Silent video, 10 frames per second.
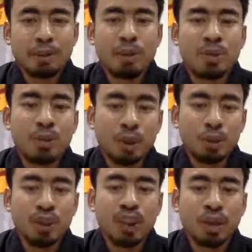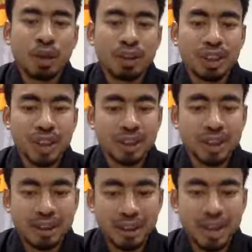before we launch our
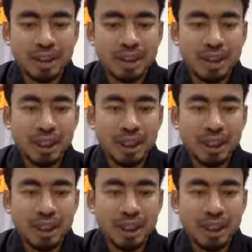satellite,